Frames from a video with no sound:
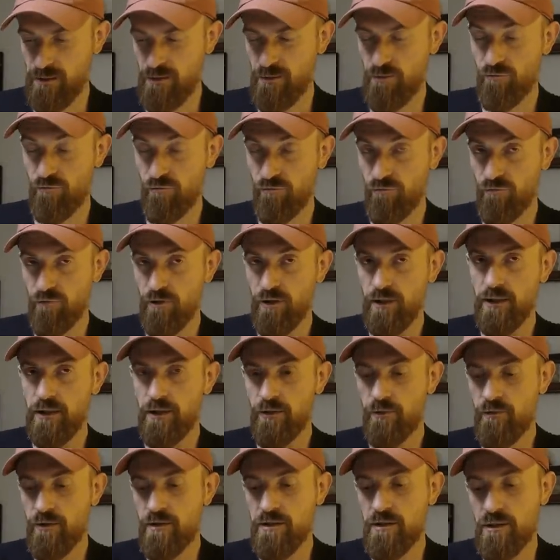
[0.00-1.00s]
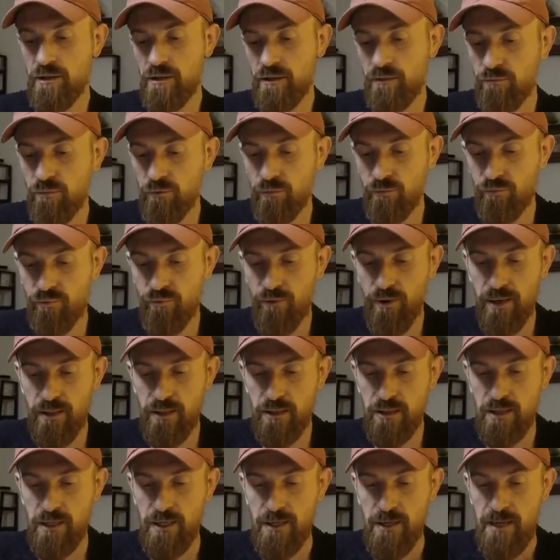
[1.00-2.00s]
They're really reasonable
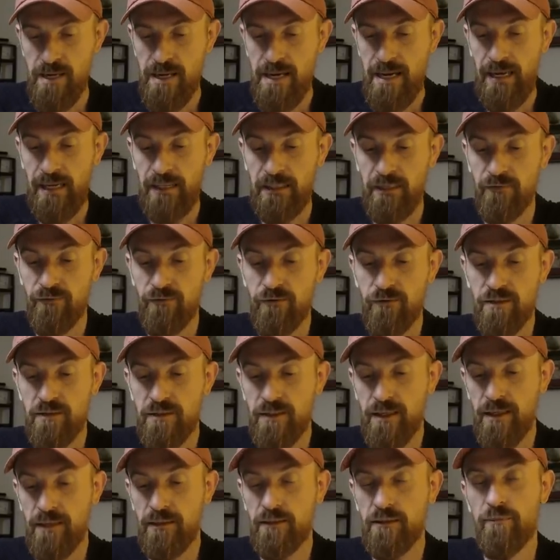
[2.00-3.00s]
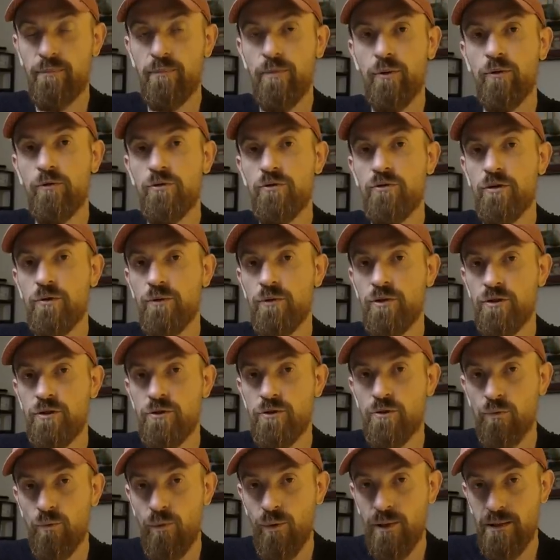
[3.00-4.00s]
price. And if you take the poncho, which
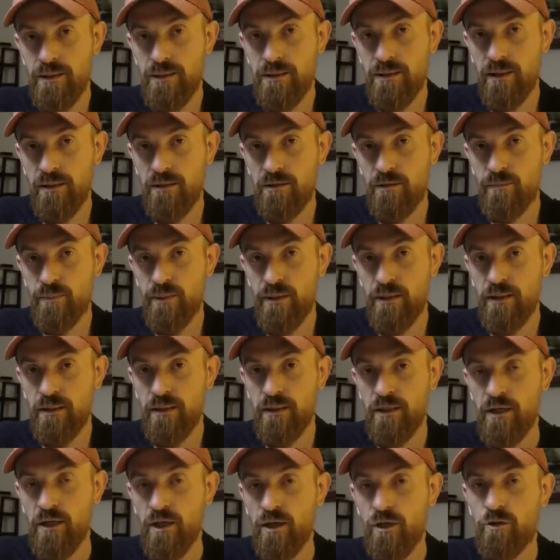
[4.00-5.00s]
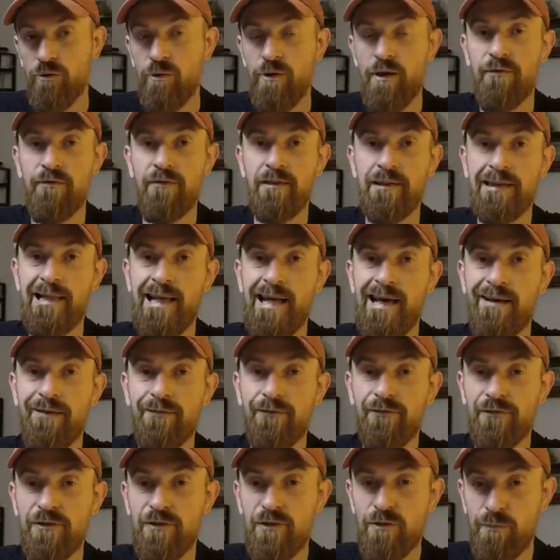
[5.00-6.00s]
is one size bigger, you have
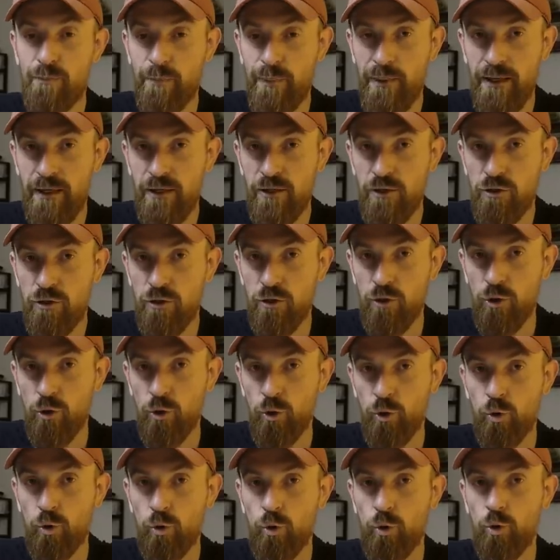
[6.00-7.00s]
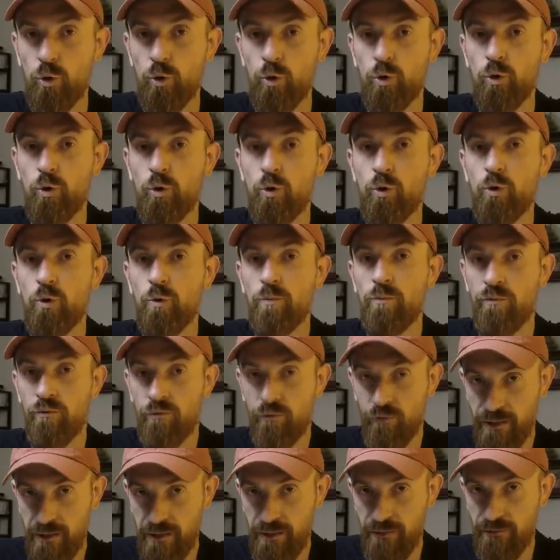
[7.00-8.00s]
enough space to
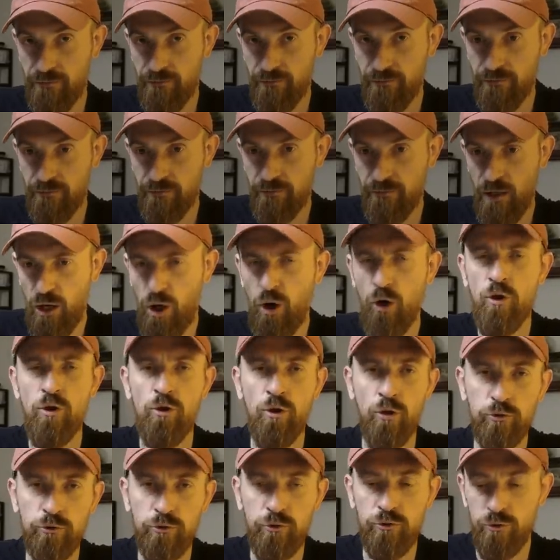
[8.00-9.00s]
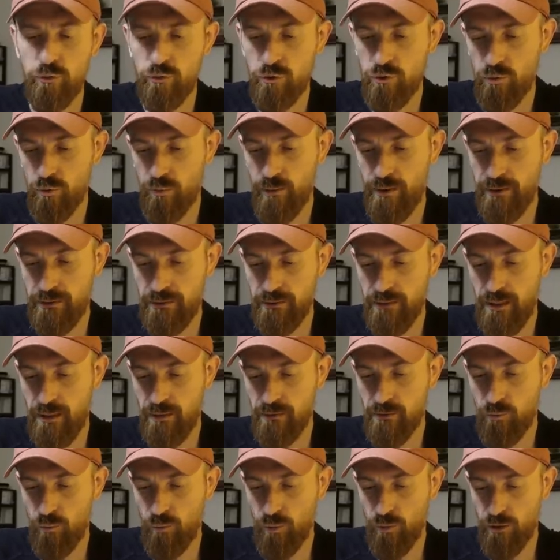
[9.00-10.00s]
breathe or not to sweat,
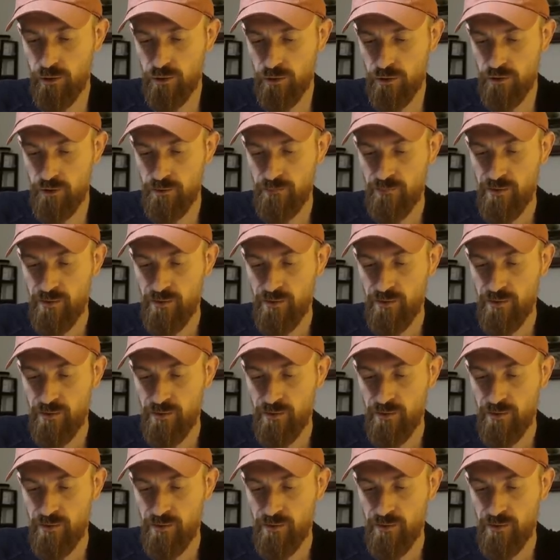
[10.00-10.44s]
other words.